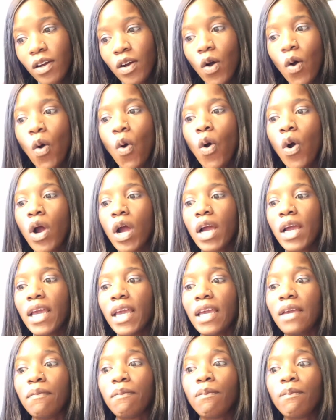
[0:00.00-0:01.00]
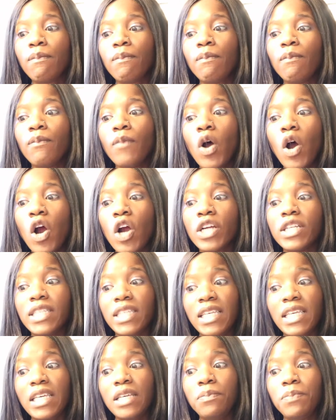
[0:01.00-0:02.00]
or a
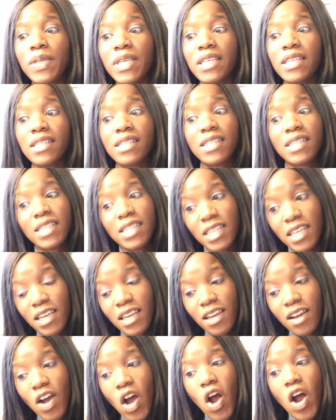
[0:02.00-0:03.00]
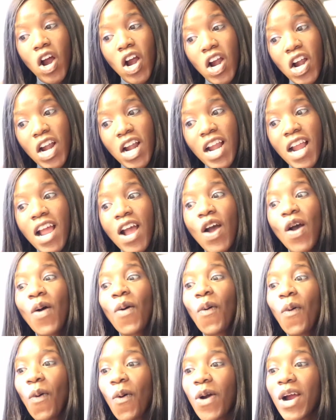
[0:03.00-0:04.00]
RT-PCR
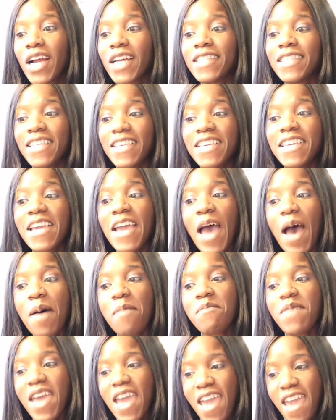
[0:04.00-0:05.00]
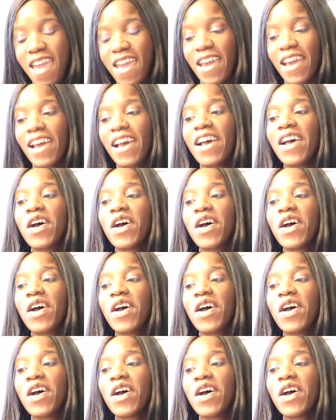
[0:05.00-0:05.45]
or a TMA.